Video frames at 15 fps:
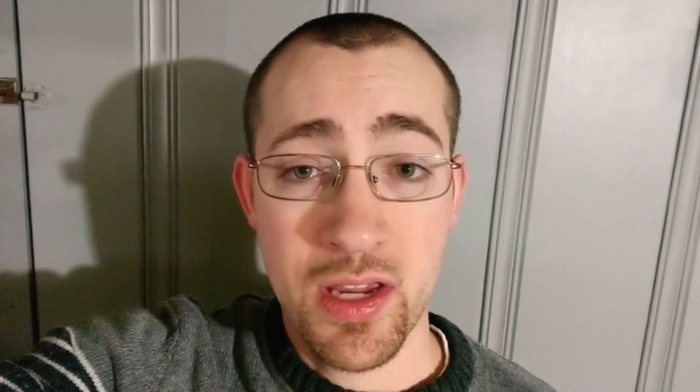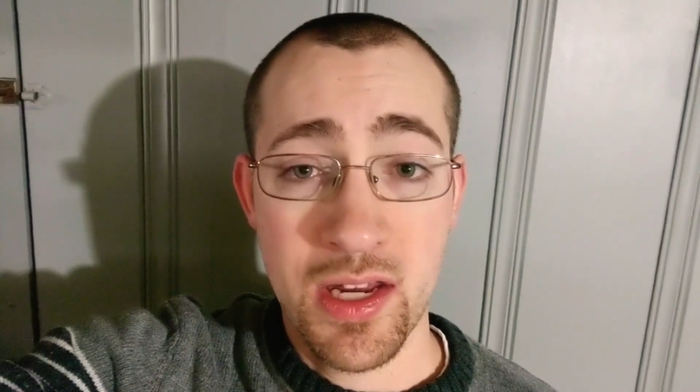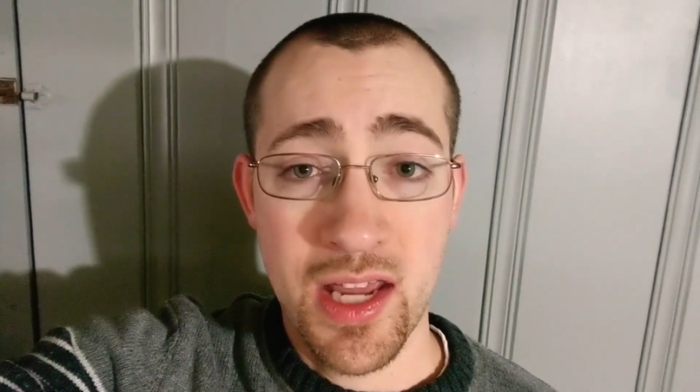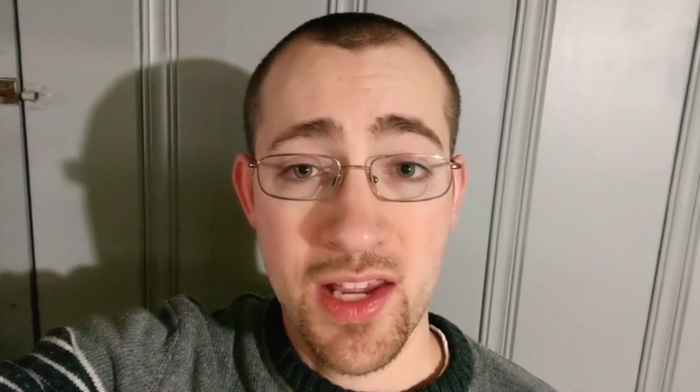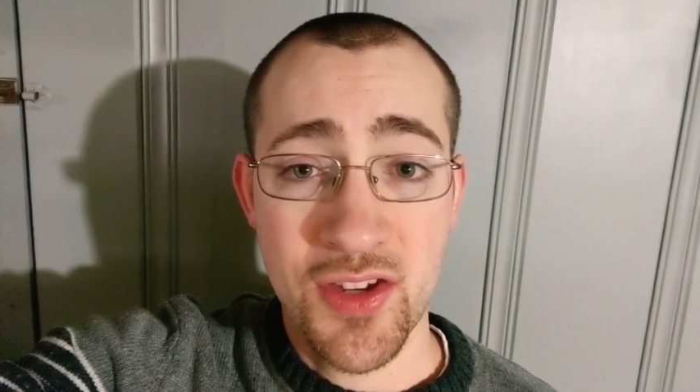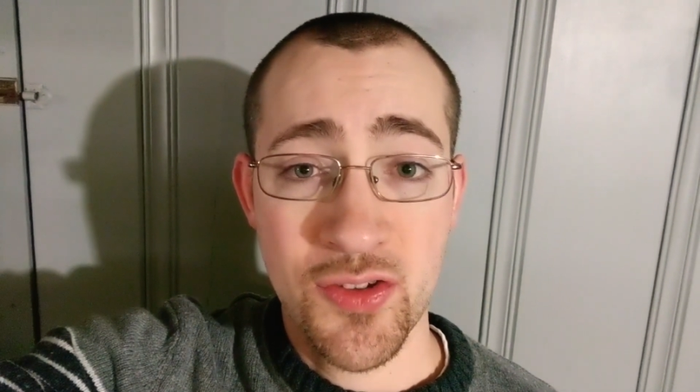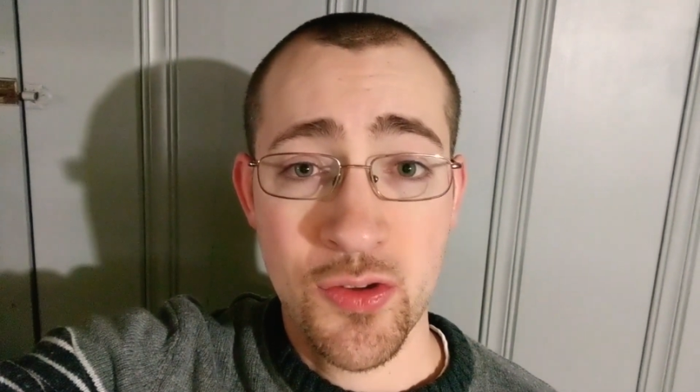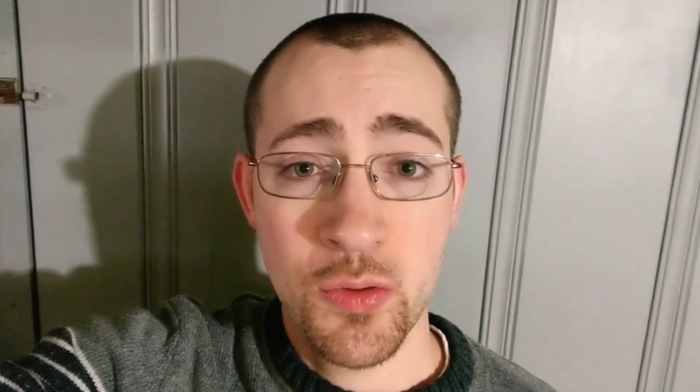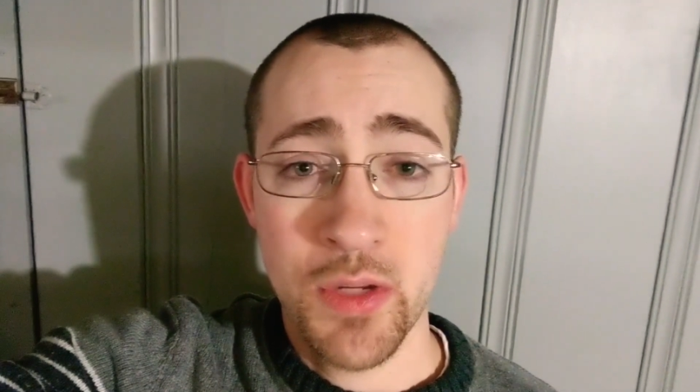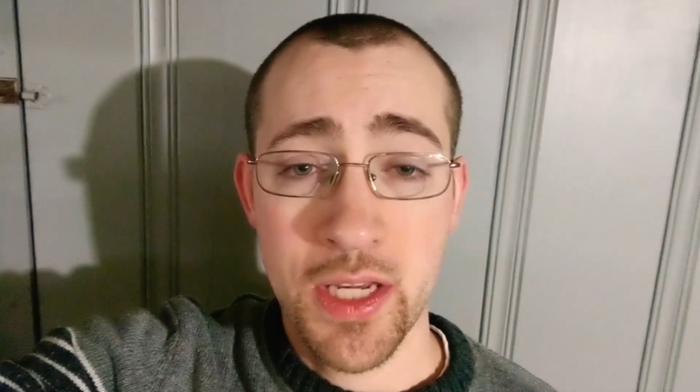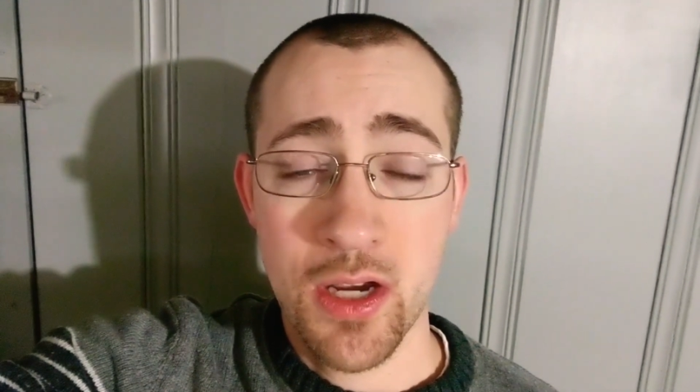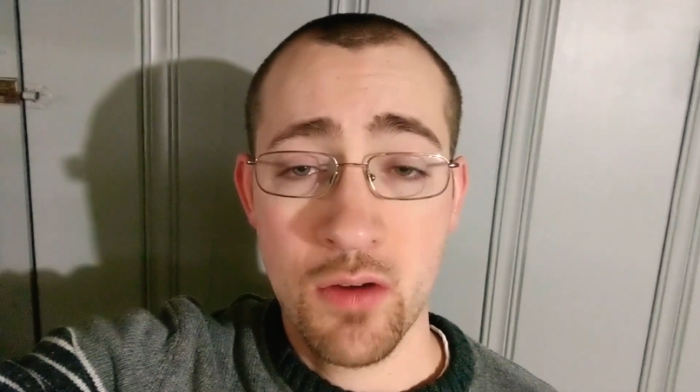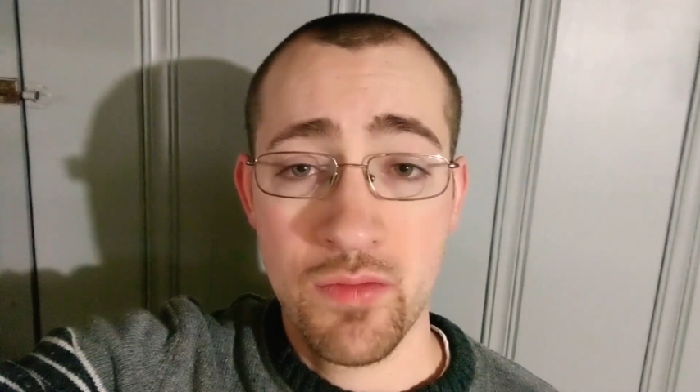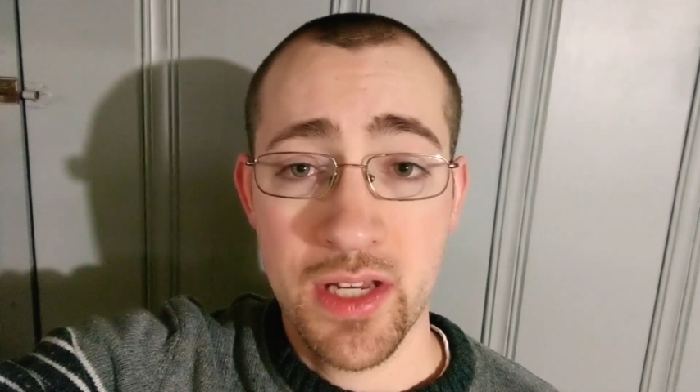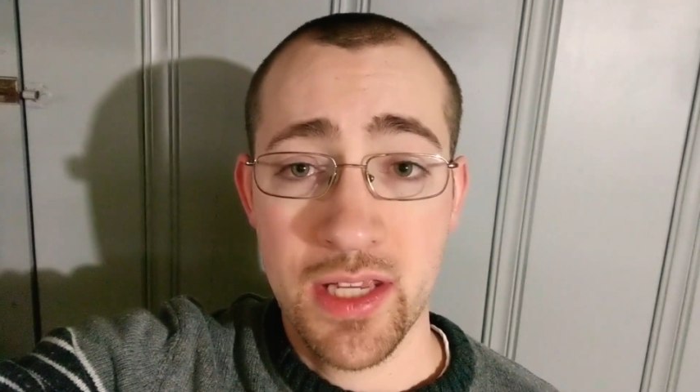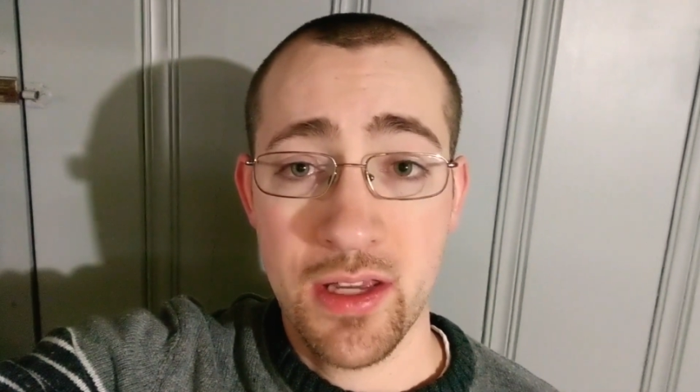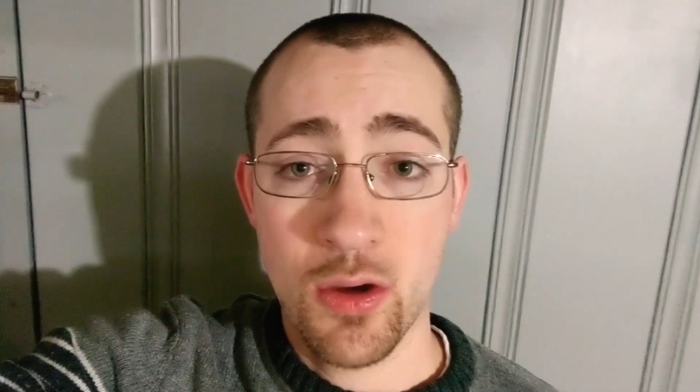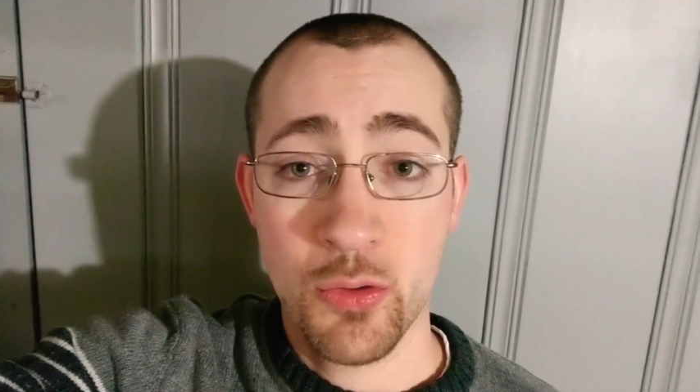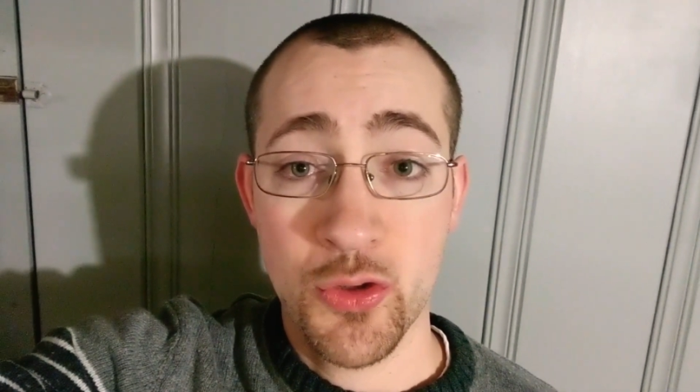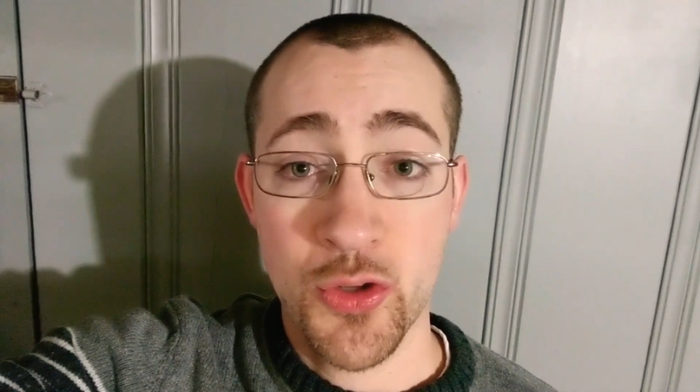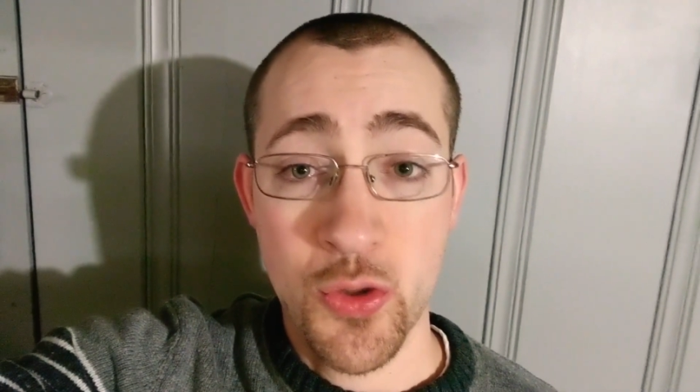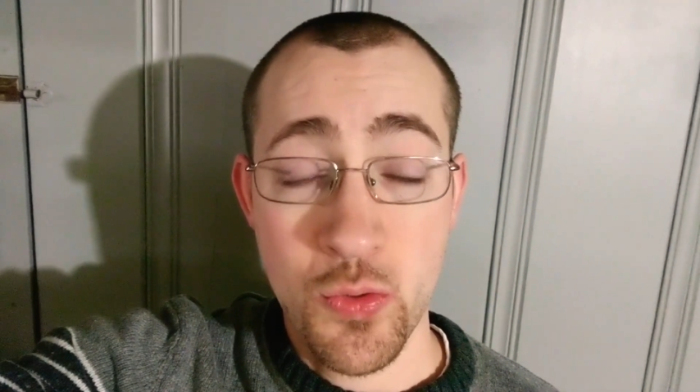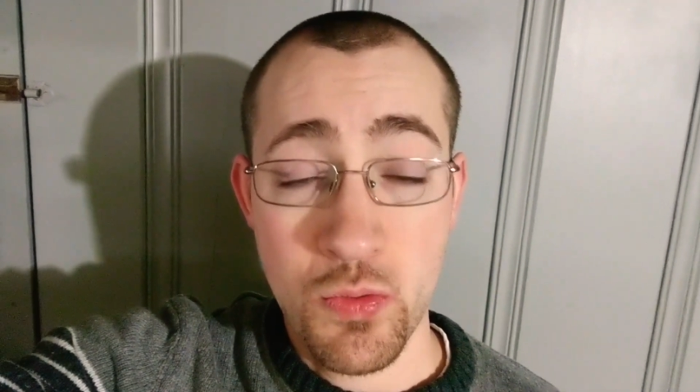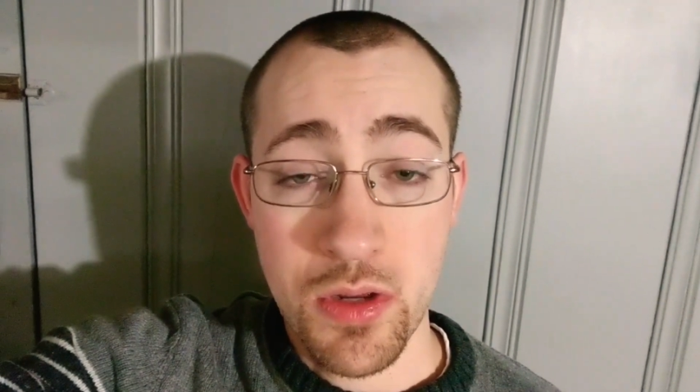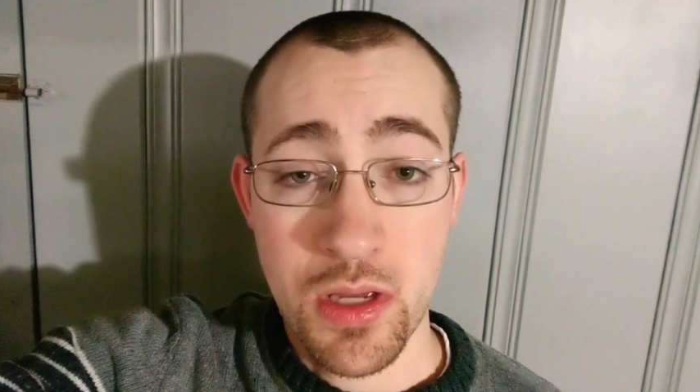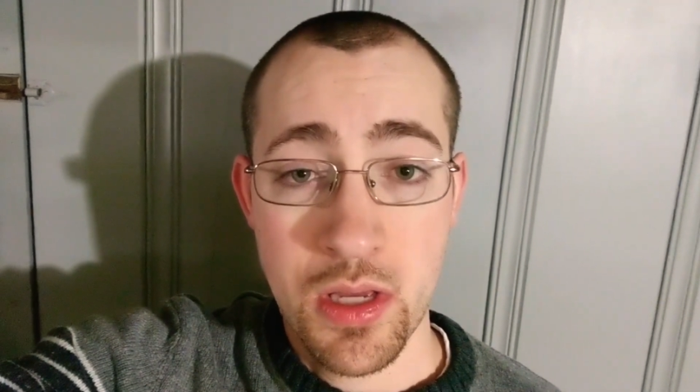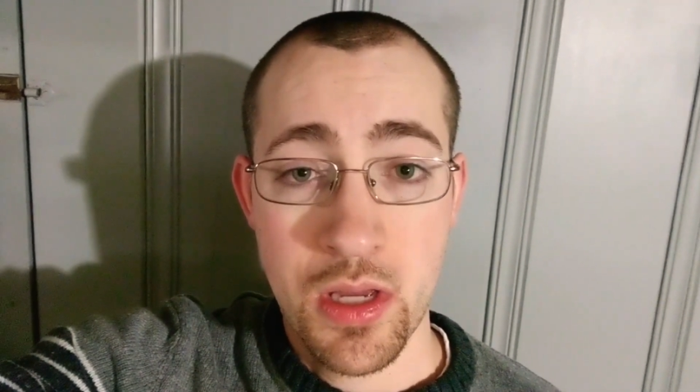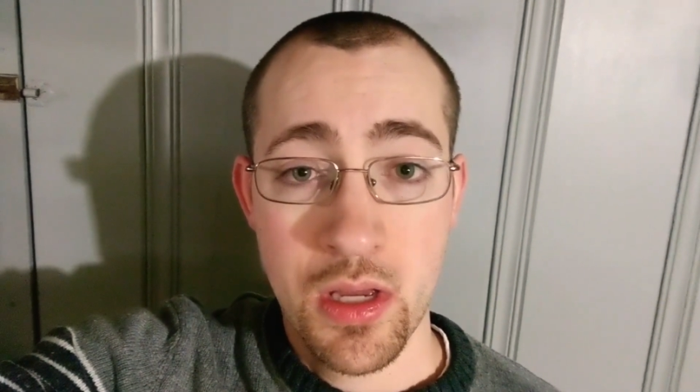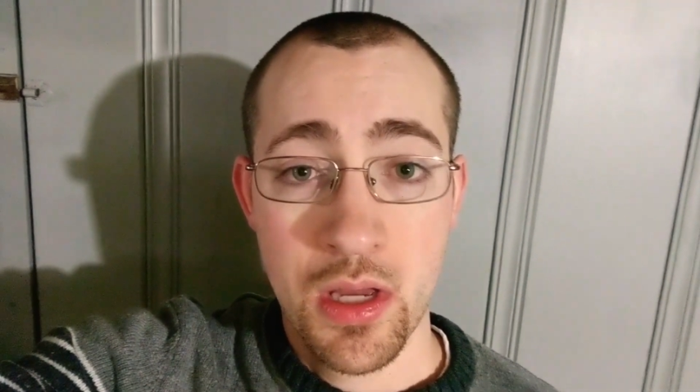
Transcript: in a studio video soon.